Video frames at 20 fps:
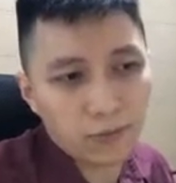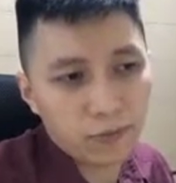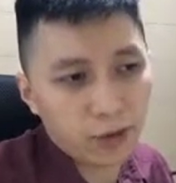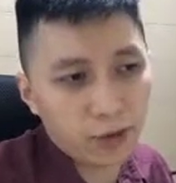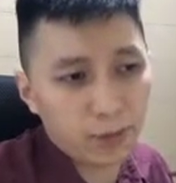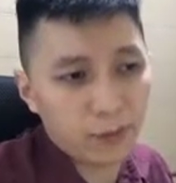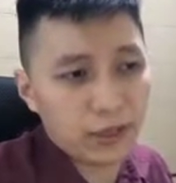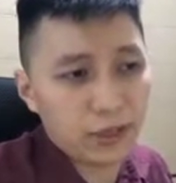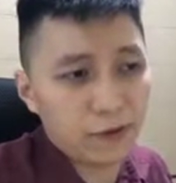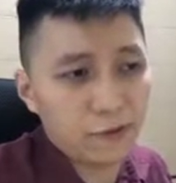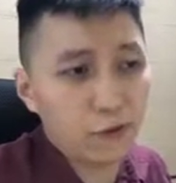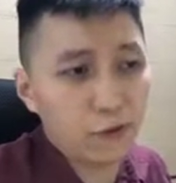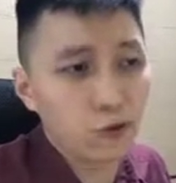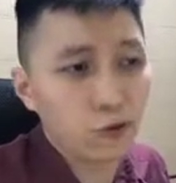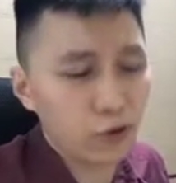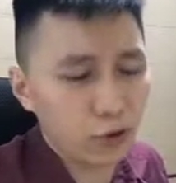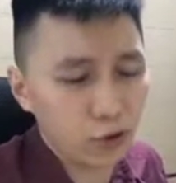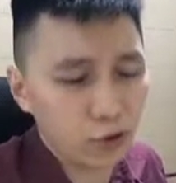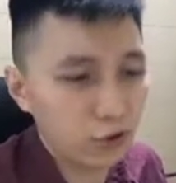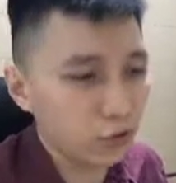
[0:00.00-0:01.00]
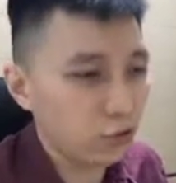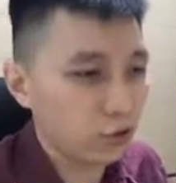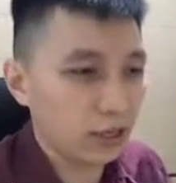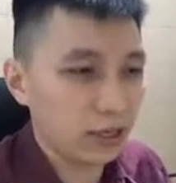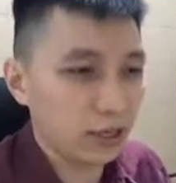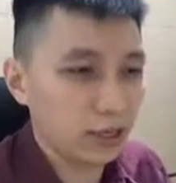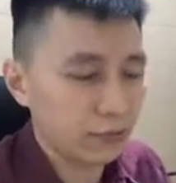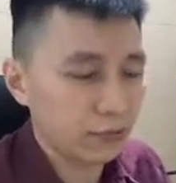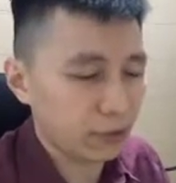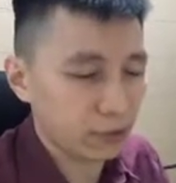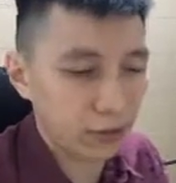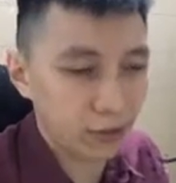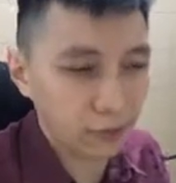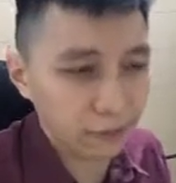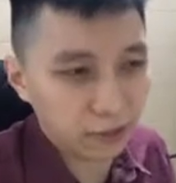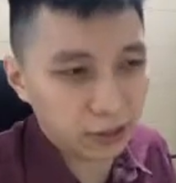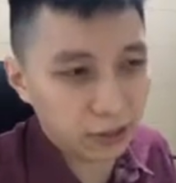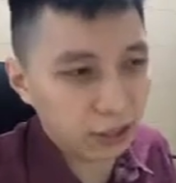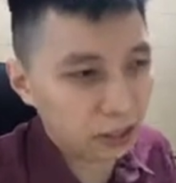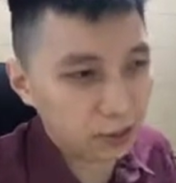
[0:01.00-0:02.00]
mean, if you could, you can get rid of
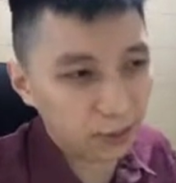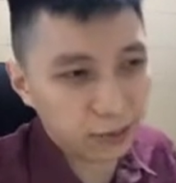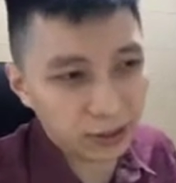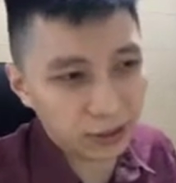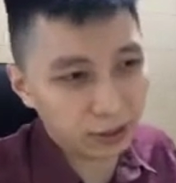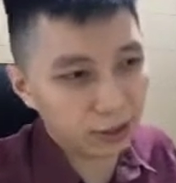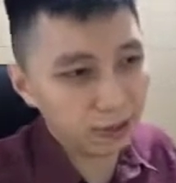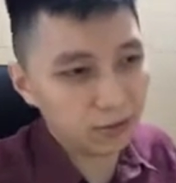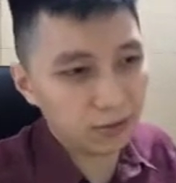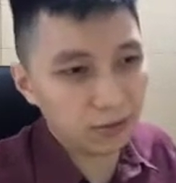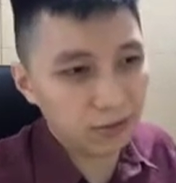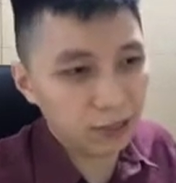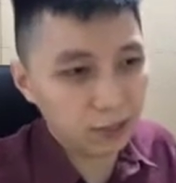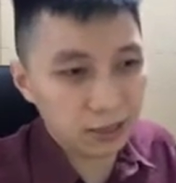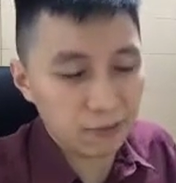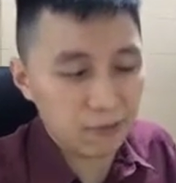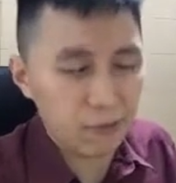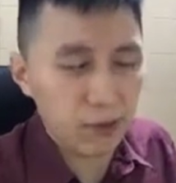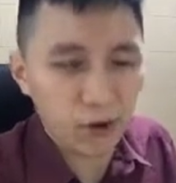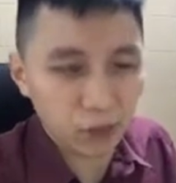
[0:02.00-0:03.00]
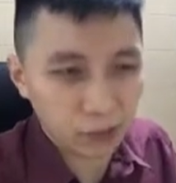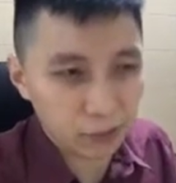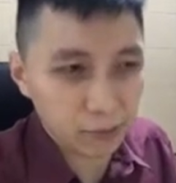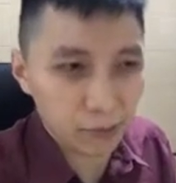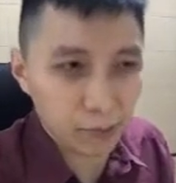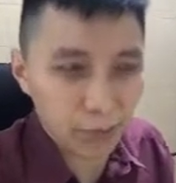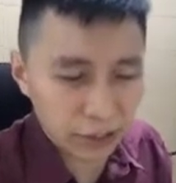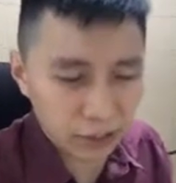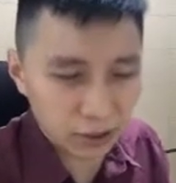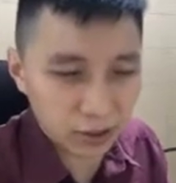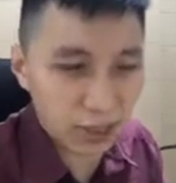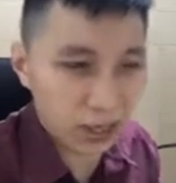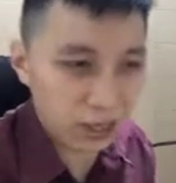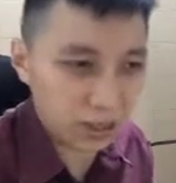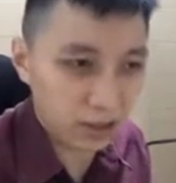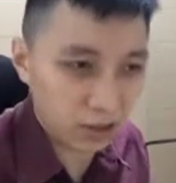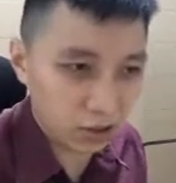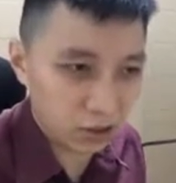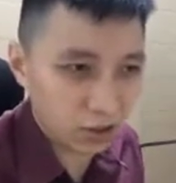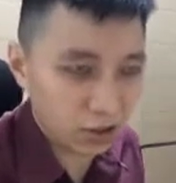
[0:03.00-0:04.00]
the glass, but then it's impossible because
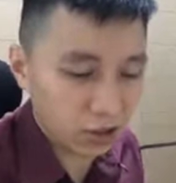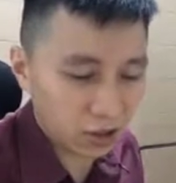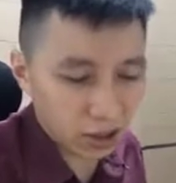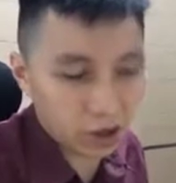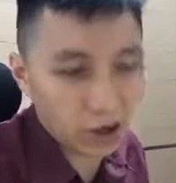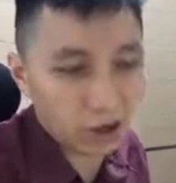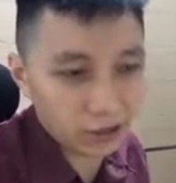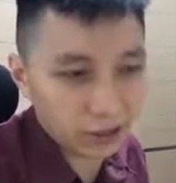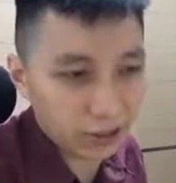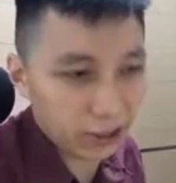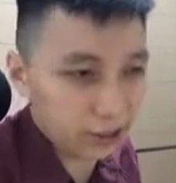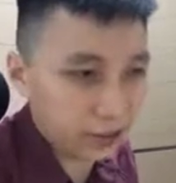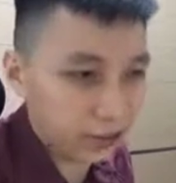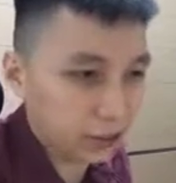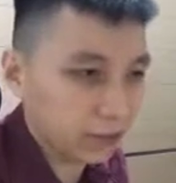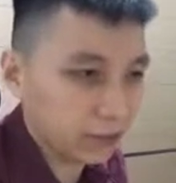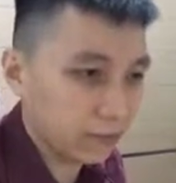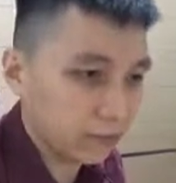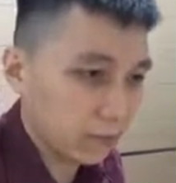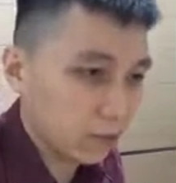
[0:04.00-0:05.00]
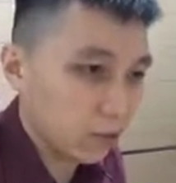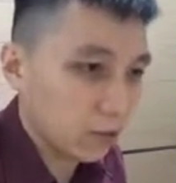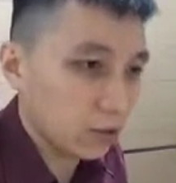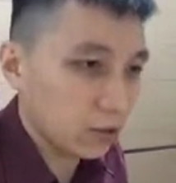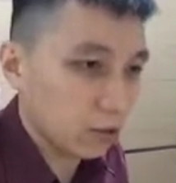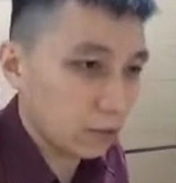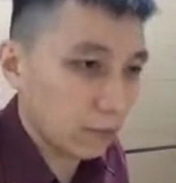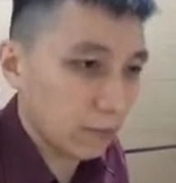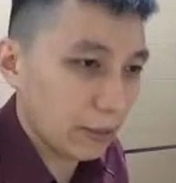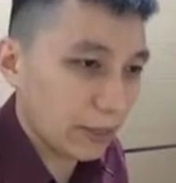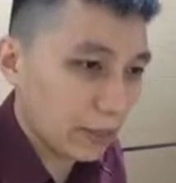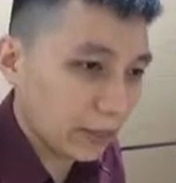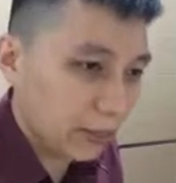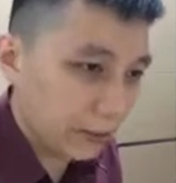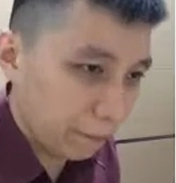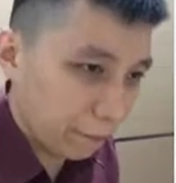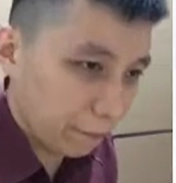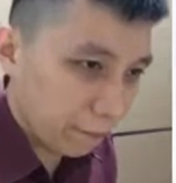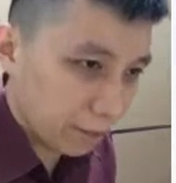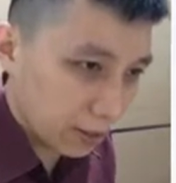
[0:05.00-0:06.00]
that's the container. So making
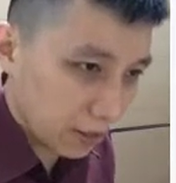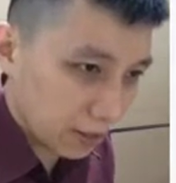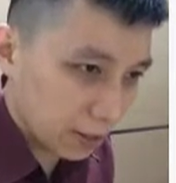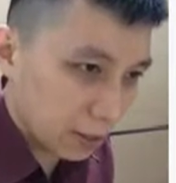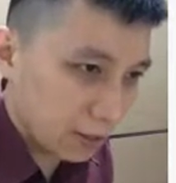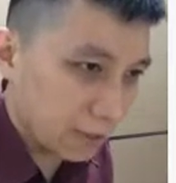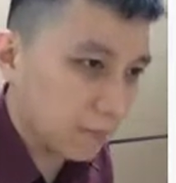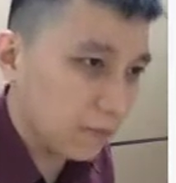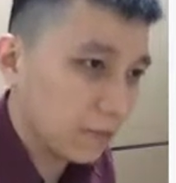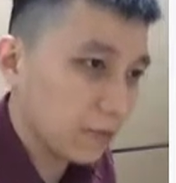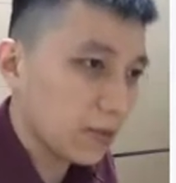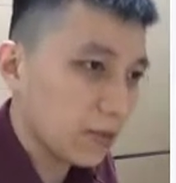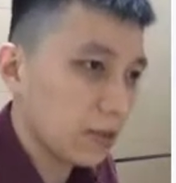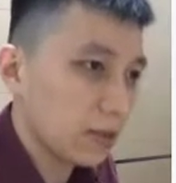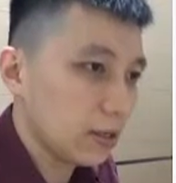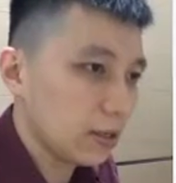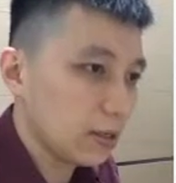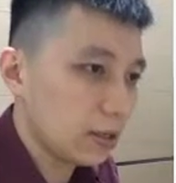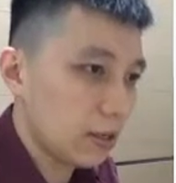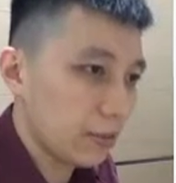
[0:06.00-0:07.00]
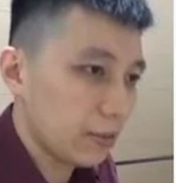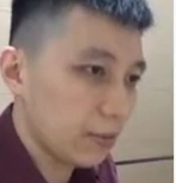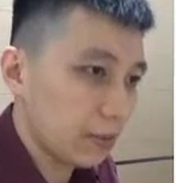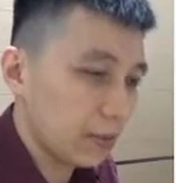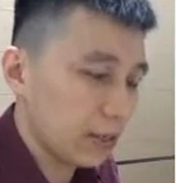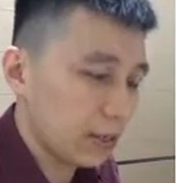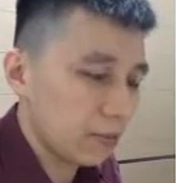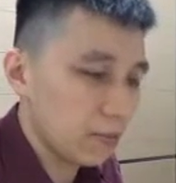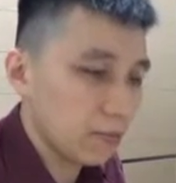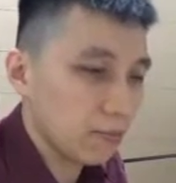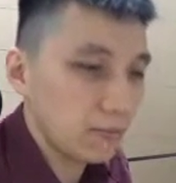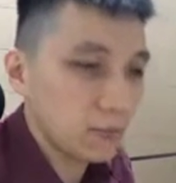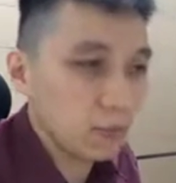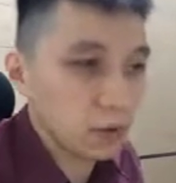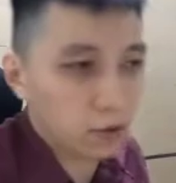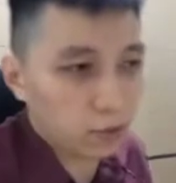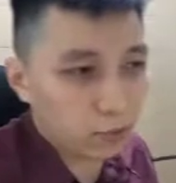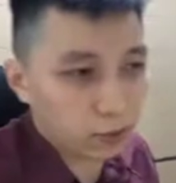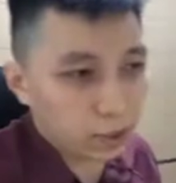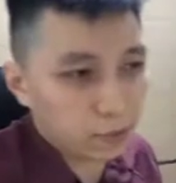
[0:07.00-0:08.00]
it thinner can make it
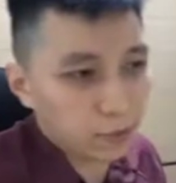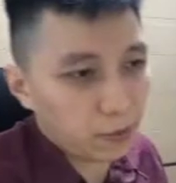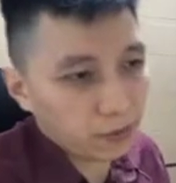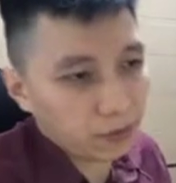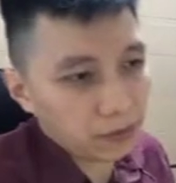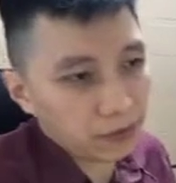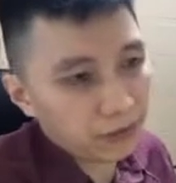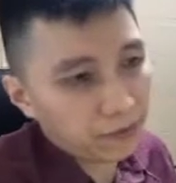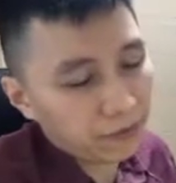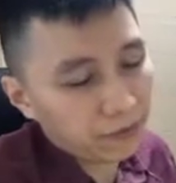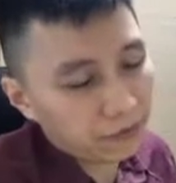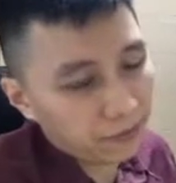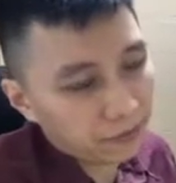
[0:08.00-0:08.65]
more responsive.